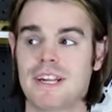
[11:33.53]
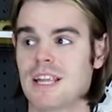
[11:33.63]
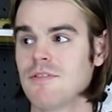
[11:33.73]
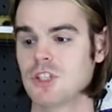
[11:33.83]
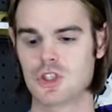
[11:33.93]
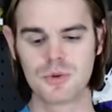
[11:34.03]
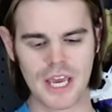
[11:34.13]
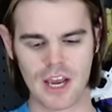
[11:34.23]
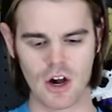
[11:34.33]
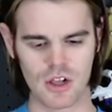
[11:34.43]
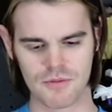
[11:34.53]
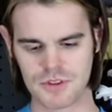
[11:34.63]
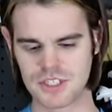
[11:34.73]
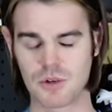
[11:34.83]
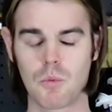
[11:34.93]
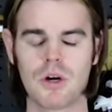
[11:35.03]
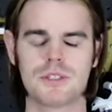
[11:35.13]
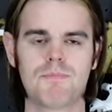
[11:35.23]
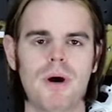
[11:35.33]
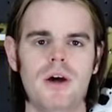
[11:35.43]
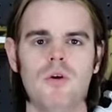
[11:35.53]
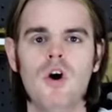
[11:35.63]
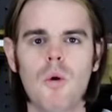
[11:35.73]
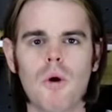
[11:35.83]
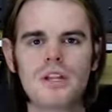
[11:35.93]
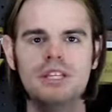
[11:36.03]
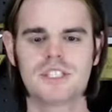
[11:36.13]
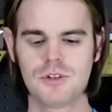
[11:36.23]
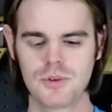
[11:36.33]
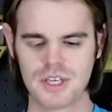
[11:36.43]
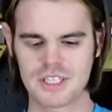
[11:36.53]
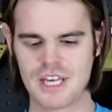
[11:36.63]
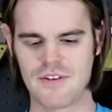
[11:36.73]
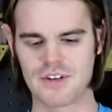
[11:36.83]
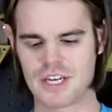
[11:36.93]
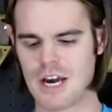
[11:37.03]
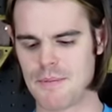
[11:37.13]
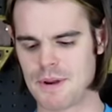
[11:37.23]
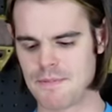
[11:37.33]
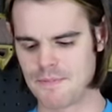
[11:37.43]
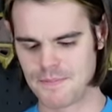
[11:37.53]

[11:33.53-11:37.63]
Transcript: I'd love to two K all of these at once, but what do these two things have in common?